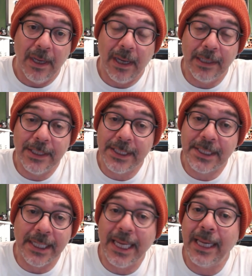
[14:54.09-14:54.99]
I just,
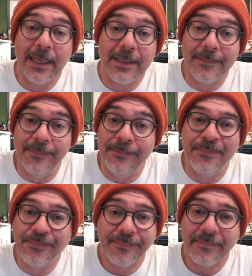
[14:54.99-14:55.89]
I can't,
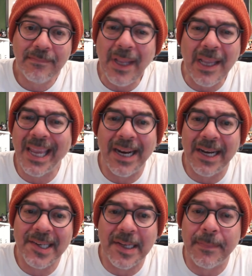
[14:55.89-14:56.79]
I can't
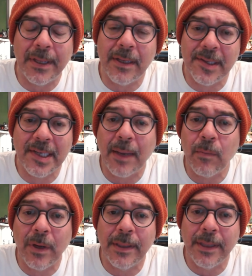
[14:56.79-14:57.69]
accept it. In the same
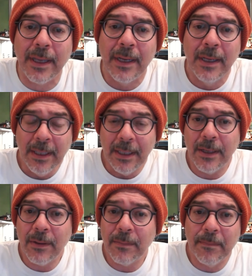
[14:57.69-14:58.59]
way that,
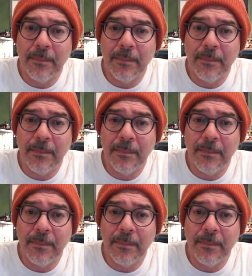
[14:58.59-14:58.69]
you know,